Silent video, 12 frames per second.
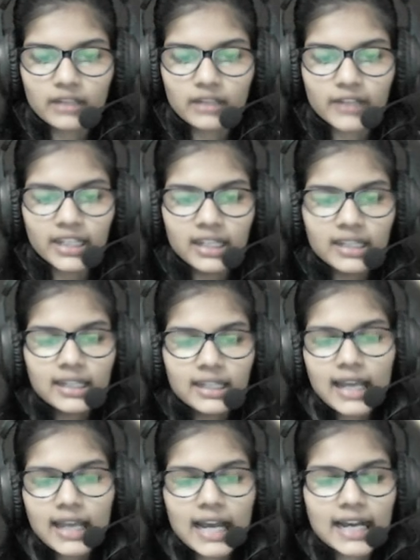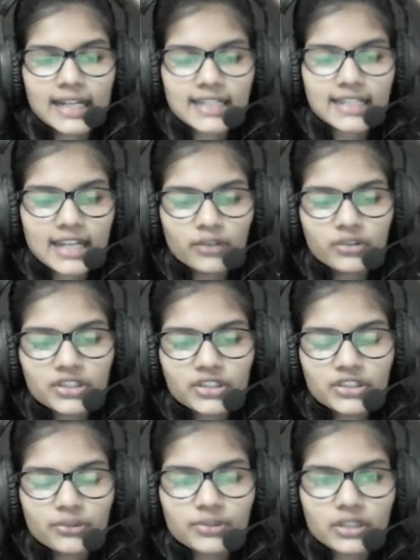Okay, and I could
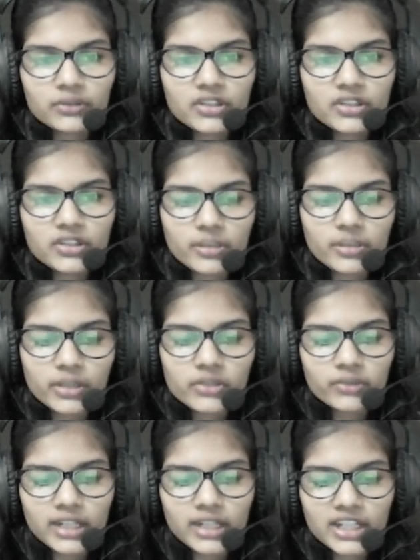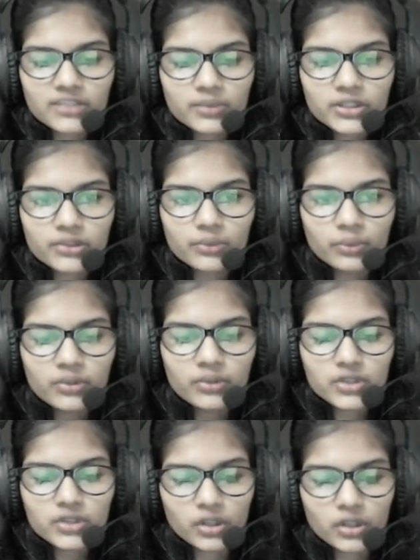just use out the geometry as well. So
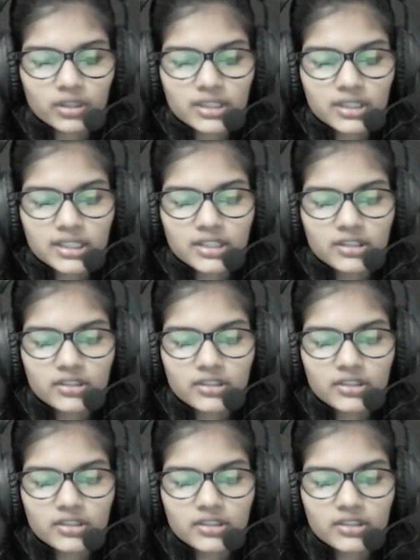root dot